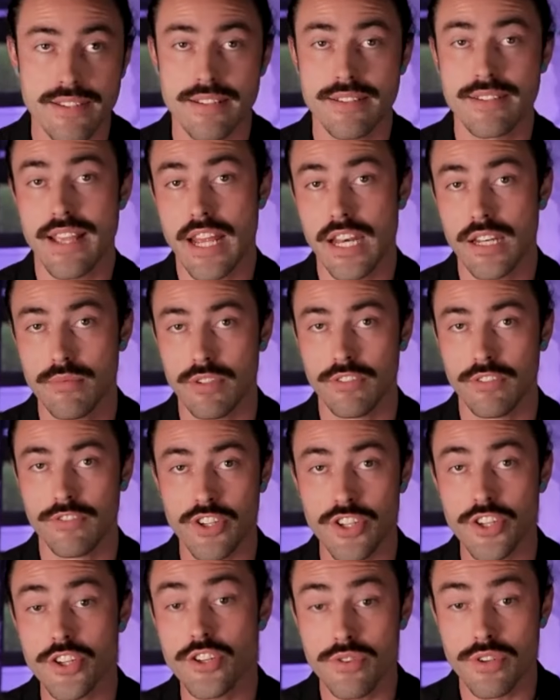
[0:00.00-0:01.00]
sustainable
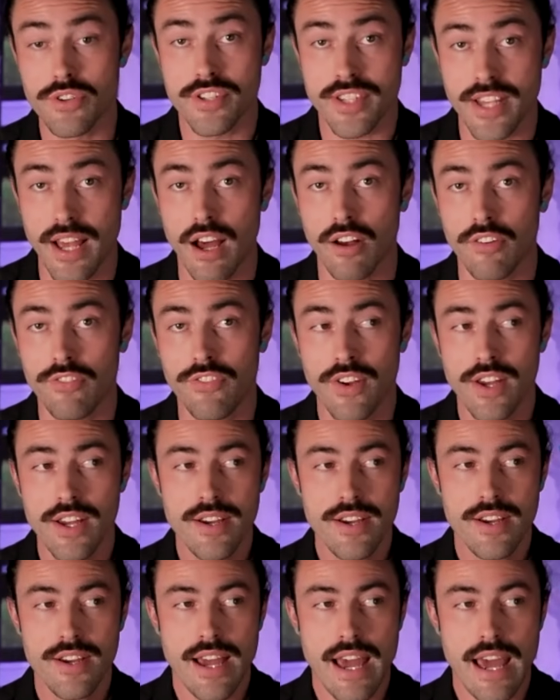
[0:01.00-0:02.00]
for you yourself.
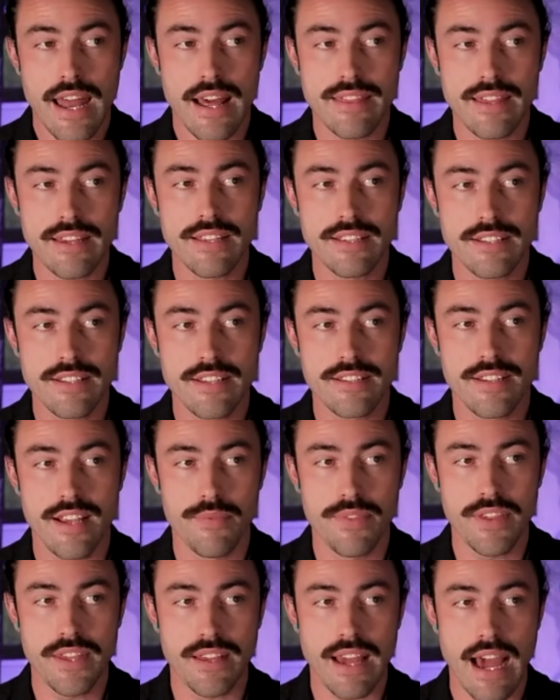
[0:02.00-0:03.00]
And I think this is
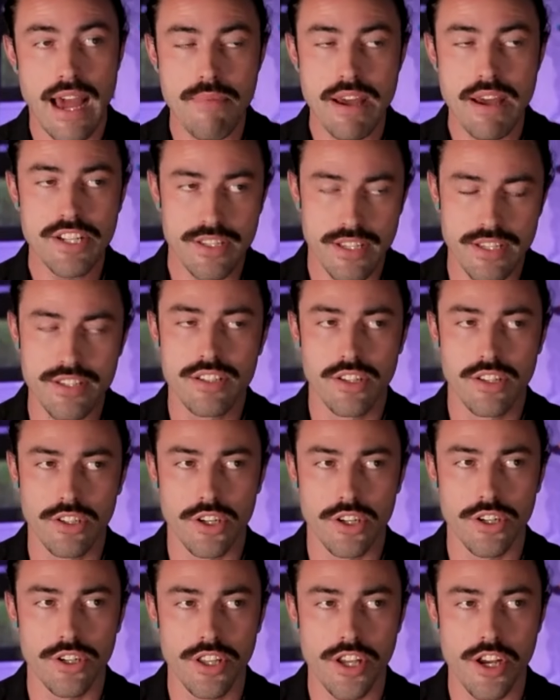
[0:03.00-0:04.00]
something I mentioned this a little
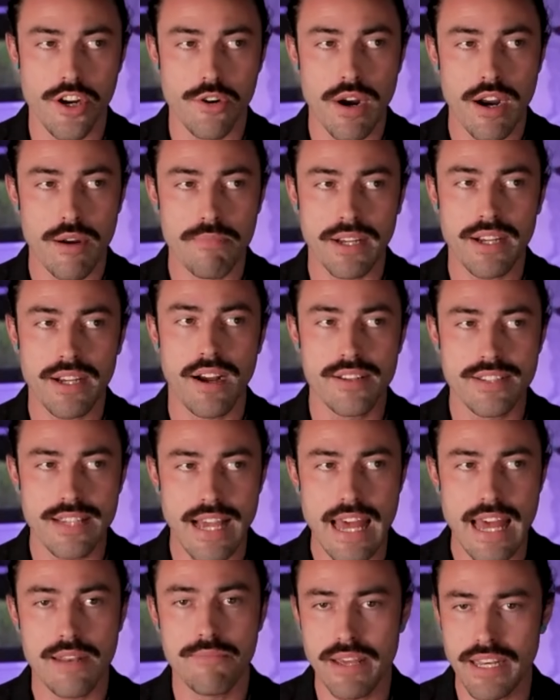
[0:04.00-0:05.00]
earlier, where because
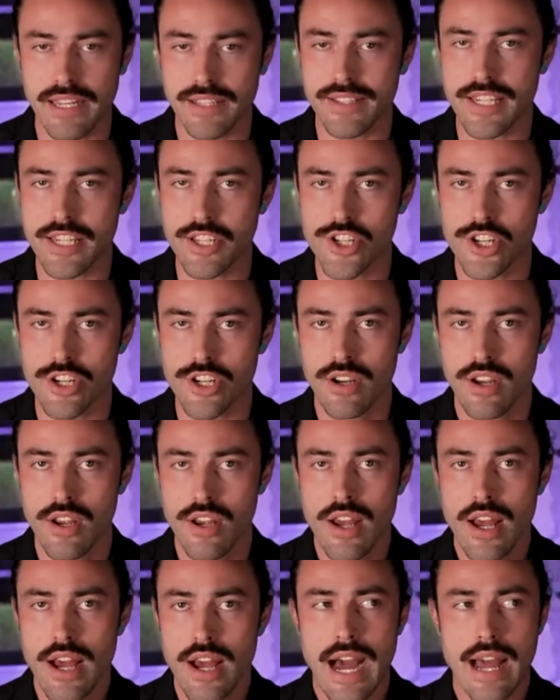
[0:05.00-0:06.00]
I had been a teacher,
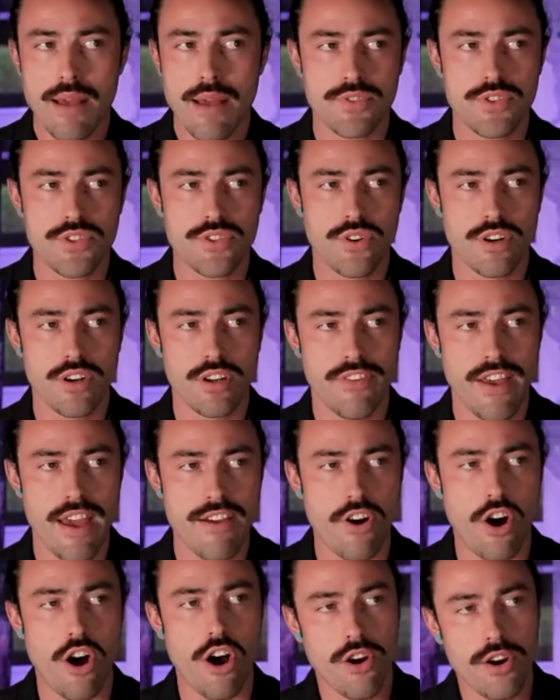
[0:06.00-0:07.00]
I'm sort of
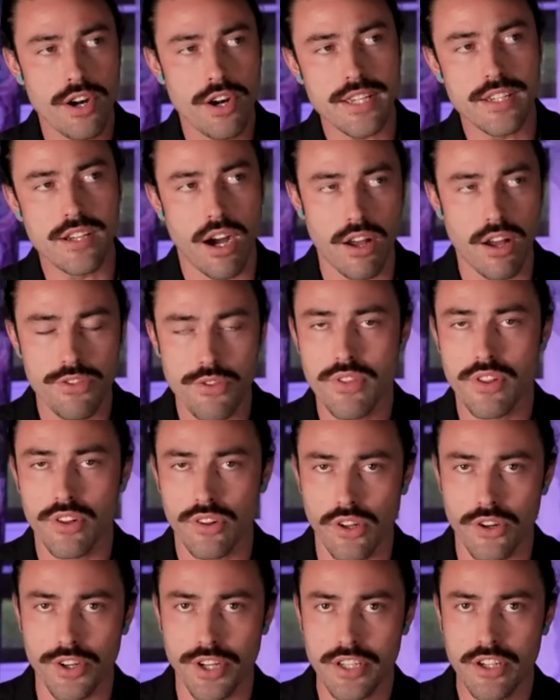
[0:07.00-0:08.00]
have already gone through the
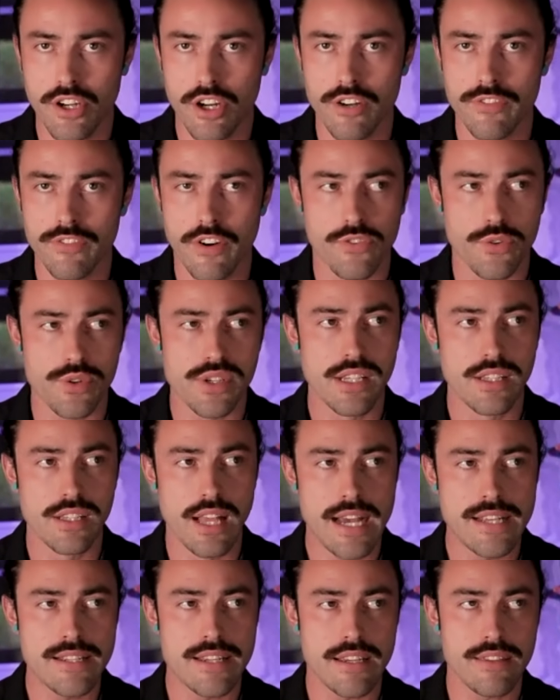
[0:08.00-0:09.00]
learning curve of
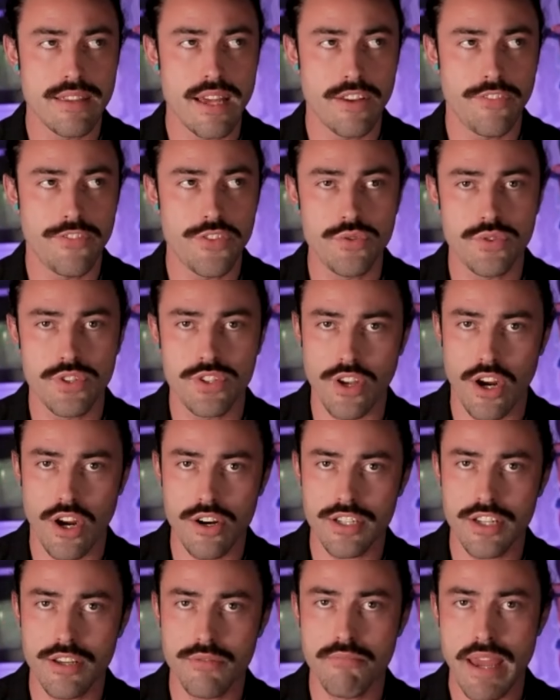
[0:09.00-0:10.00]
realizing that if you
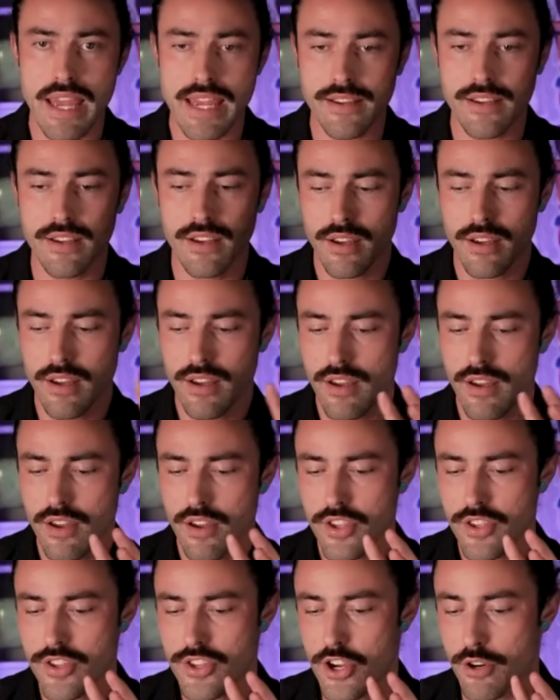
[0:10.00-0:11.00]
start to make
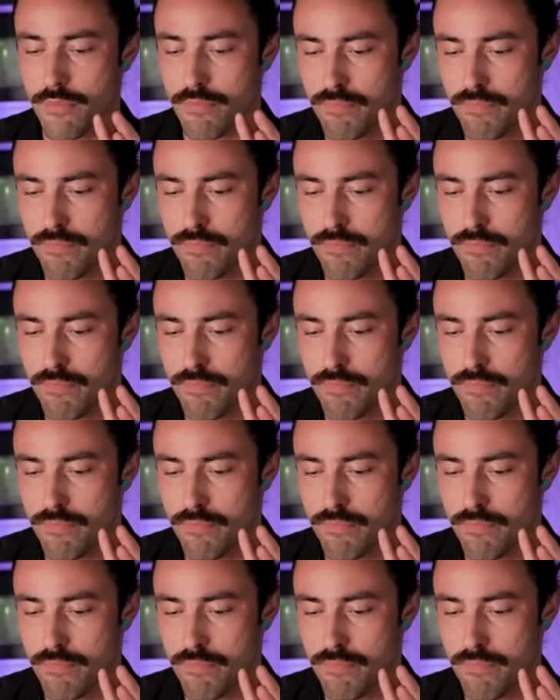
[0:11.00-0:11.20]
your